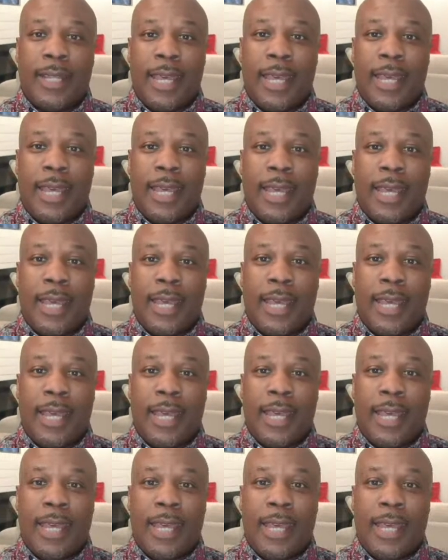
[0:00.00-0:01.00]
This team is
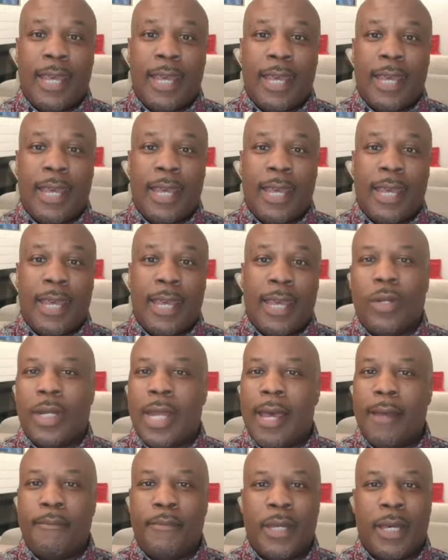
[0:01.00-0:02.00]
way better than last year.
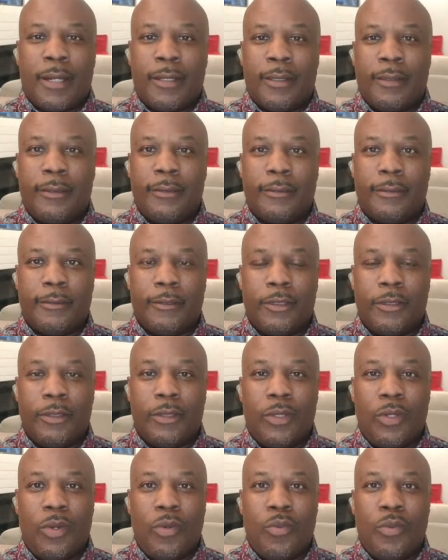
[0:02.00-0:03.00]

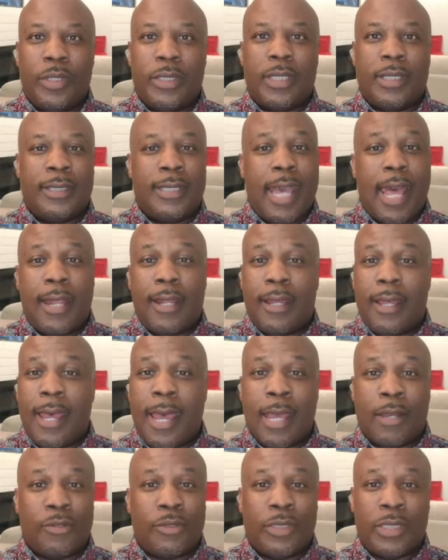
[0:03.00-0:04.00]
Whole lot better
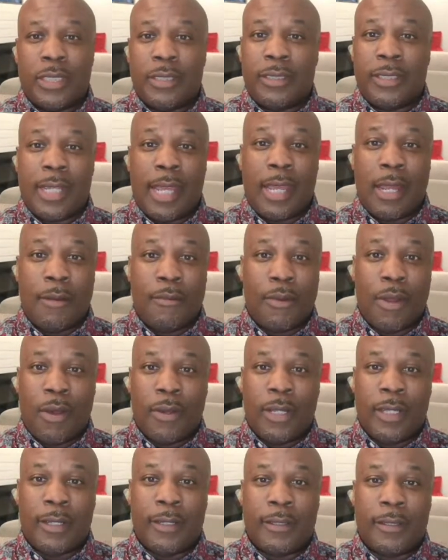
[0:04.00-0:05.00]
with the
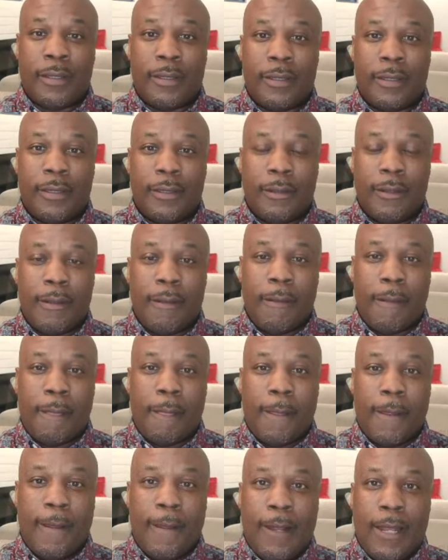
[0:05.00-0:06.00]
talent acquisition
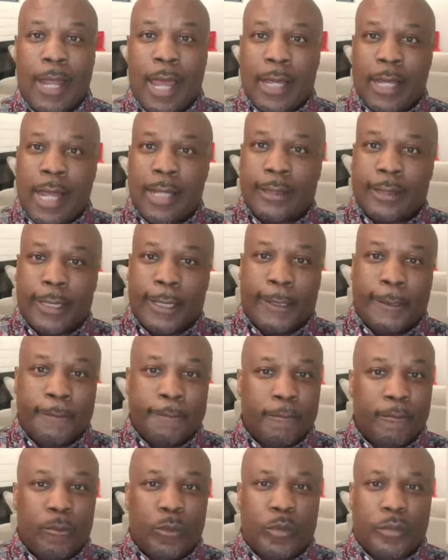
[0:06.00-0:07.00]
they have brought in.
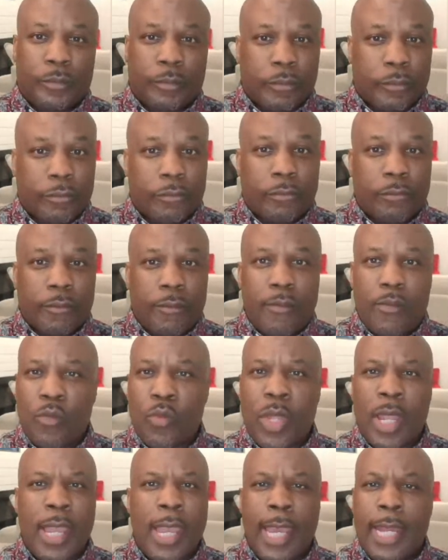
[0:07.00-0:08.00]
Like
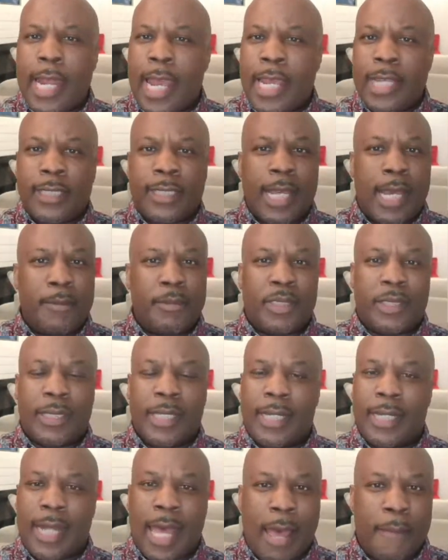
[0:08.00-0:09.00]
I said,
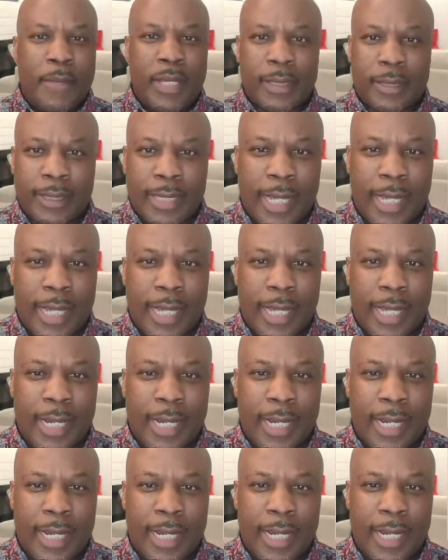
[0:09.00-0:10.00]
and I ain't
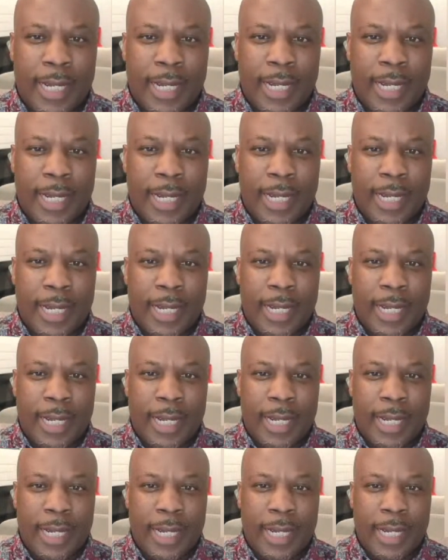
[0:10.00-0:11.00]
ashamed to say it, I've been
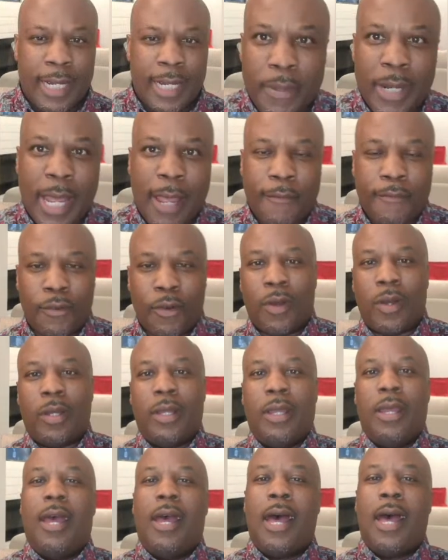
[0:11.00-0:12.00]
saying it since I've
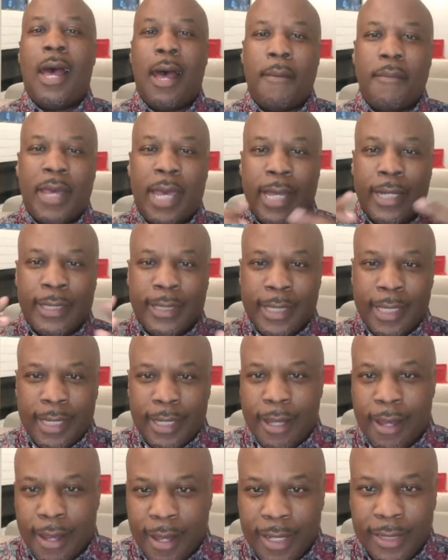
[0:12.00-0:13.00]
been on my
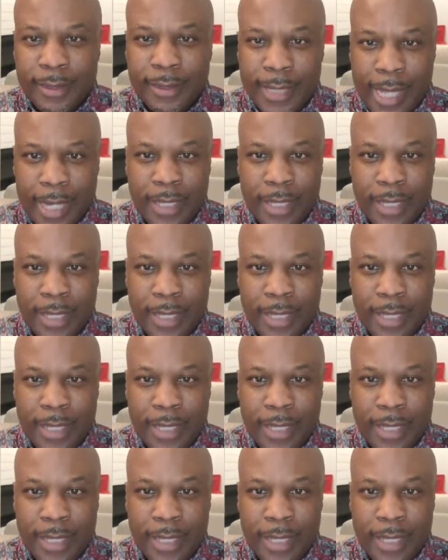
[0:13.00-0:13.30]
platform.